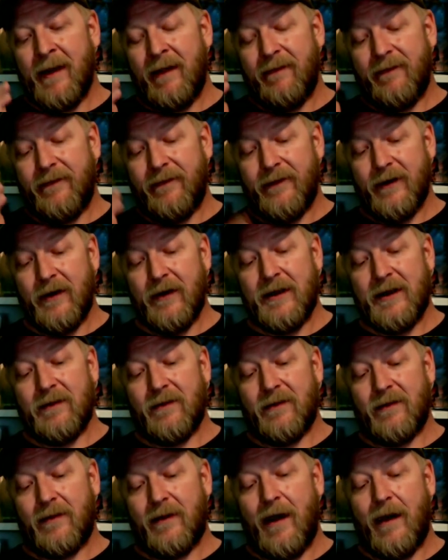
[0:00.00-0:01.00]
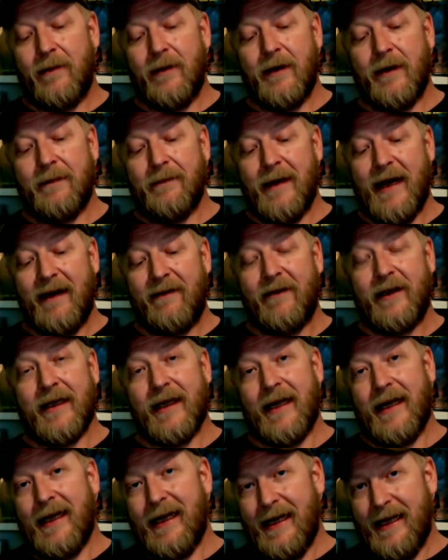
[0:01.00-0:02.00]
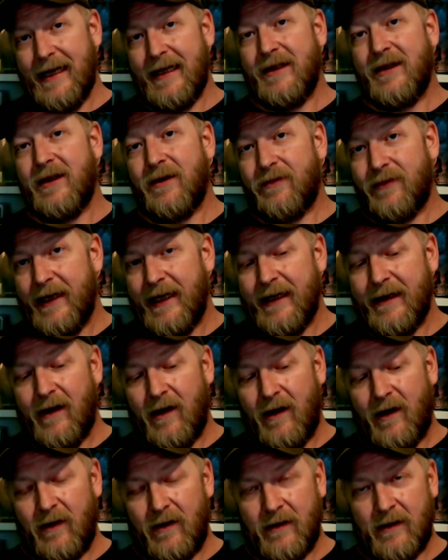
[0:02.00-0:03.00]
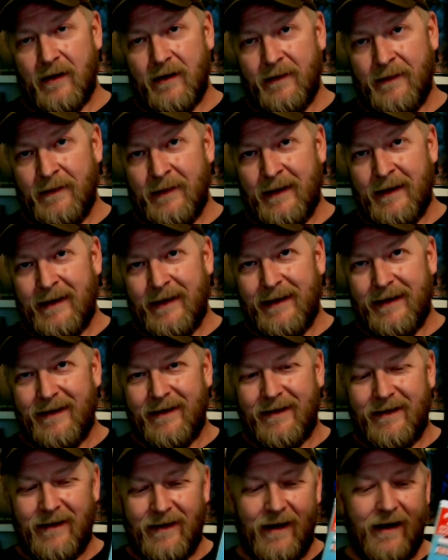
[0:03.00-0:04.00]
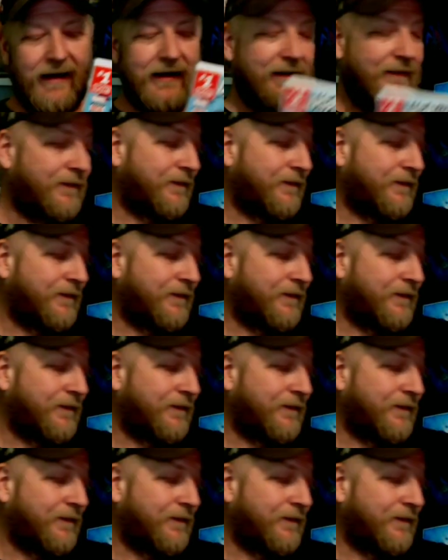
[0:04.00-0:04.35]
First, Robert Maverick as the Red Hulk. Awesome.